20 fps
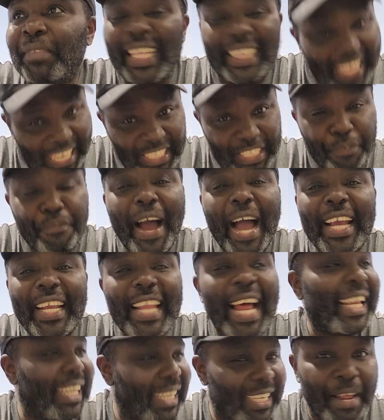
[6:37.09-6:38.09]
testify
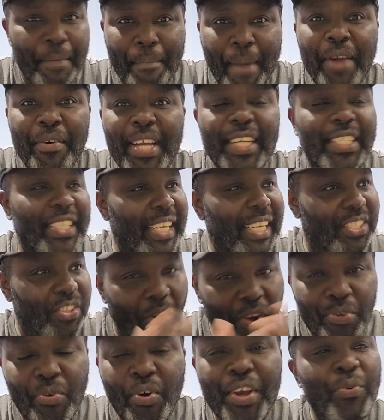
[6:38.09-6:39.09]
that the marriage is
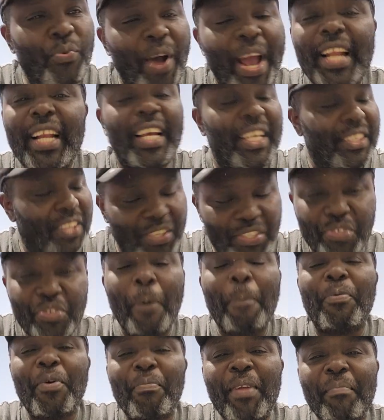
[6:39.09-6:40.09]
ongoing well, there is no
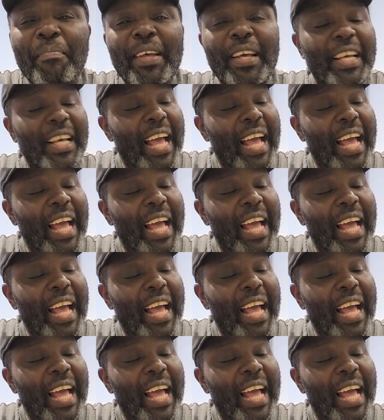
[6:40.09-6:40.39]
problem.